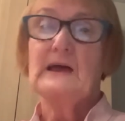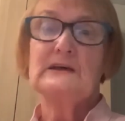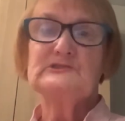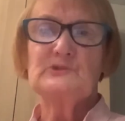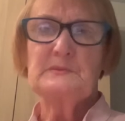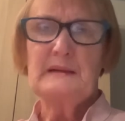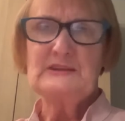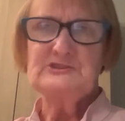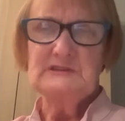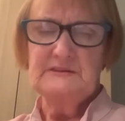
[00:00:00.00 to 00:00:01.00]
So
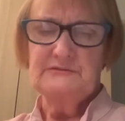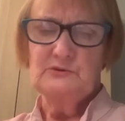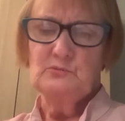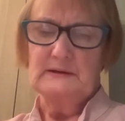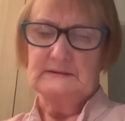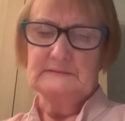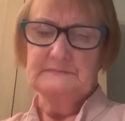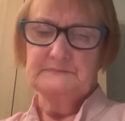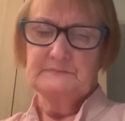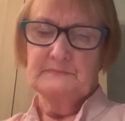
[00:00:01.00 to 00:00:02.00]
imagine, if you will,
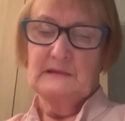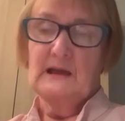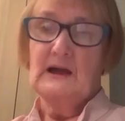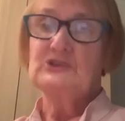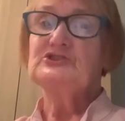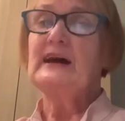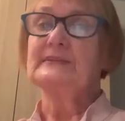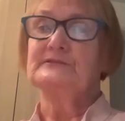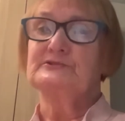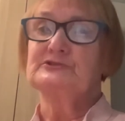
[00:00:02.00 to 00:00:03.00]
a
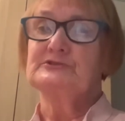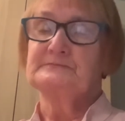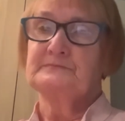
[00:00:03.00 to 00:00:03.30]
challenge